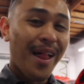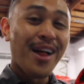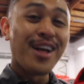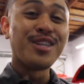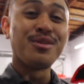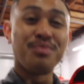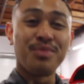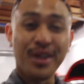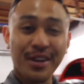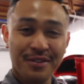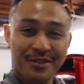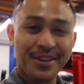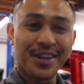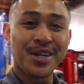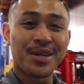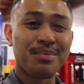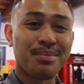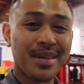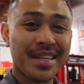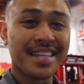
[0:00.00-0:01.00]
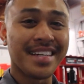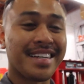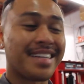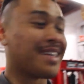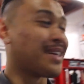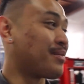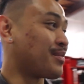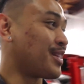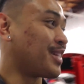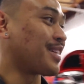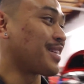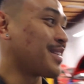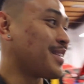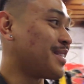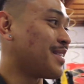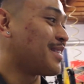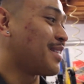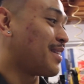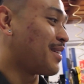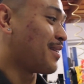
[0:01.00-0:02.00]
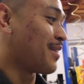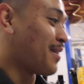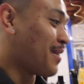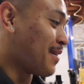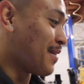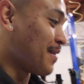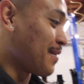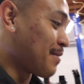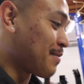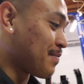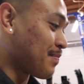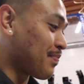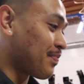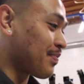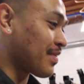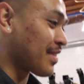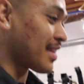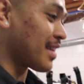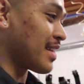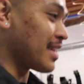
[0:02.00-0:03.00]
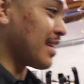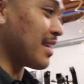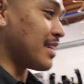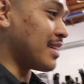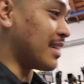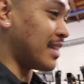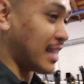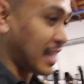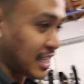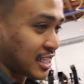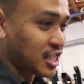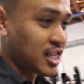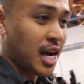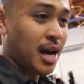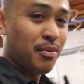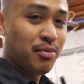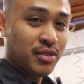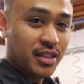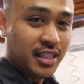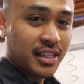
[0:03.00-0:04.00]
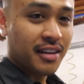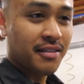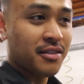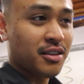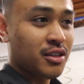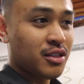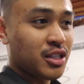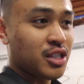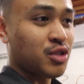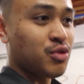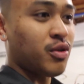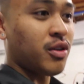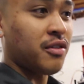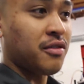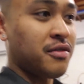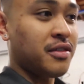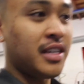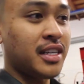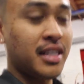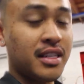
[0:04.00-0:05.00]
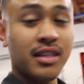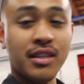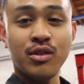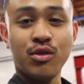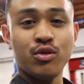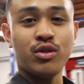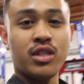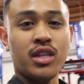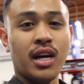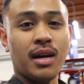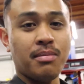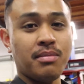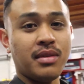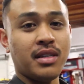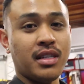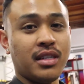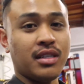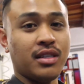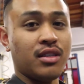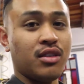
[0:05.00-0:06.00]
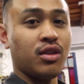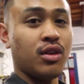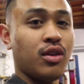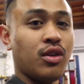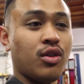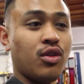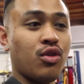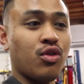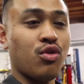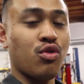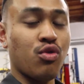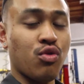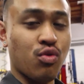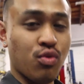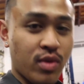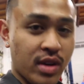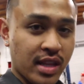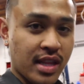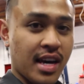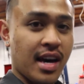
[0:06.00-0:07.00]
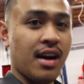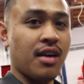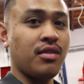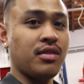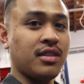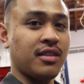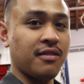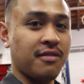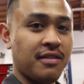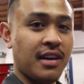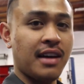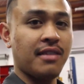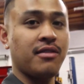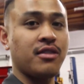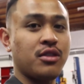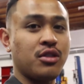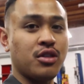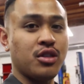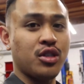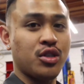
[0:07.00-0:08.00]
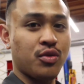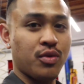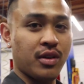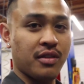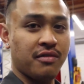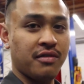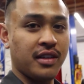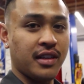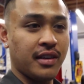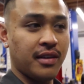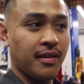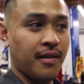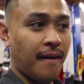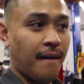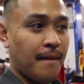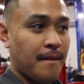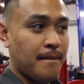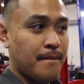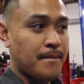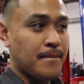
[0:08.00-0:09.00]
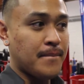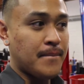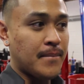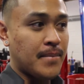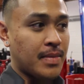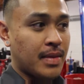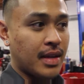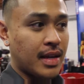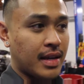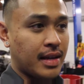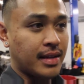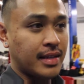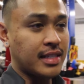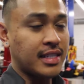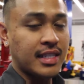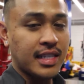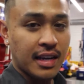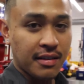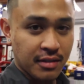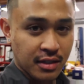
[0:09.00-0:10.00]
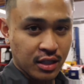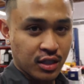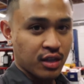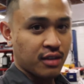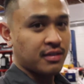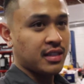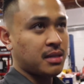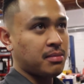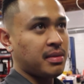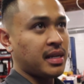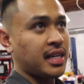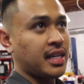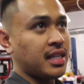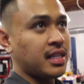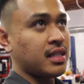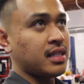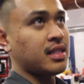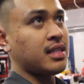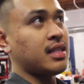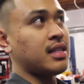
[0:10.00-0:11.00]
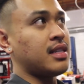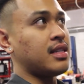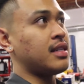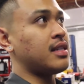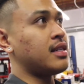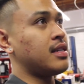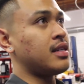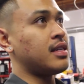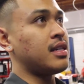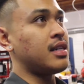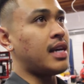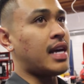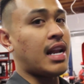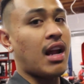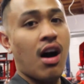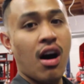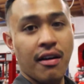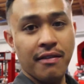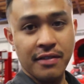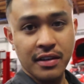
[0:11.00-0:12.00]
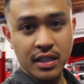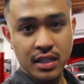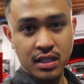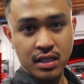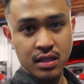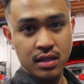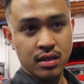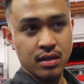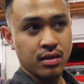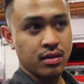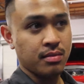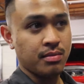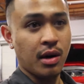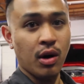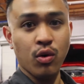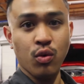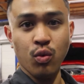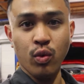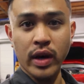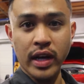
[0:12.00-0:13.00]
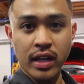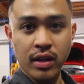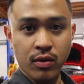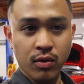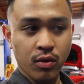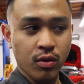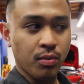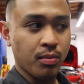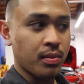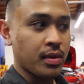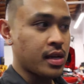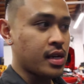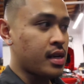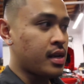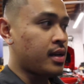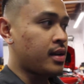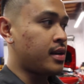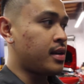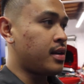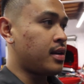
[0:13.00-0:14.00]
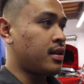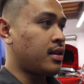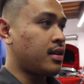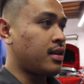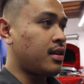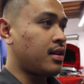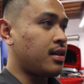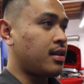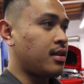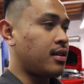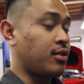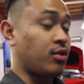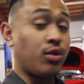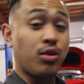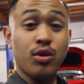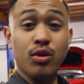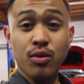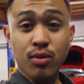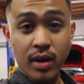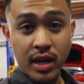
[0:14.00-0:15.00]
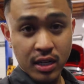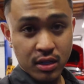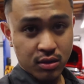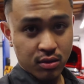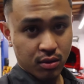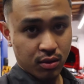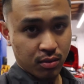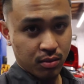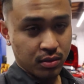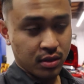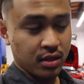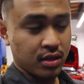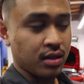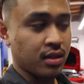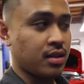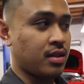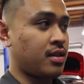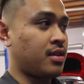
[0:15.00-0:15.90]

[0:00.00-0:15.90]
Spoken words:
it's pretty fucking big. I'm talking this shop was 700 square feet. The new shop is 3,500 square feet. 7 service bays, an office, my own waiting room, 2 restrooms.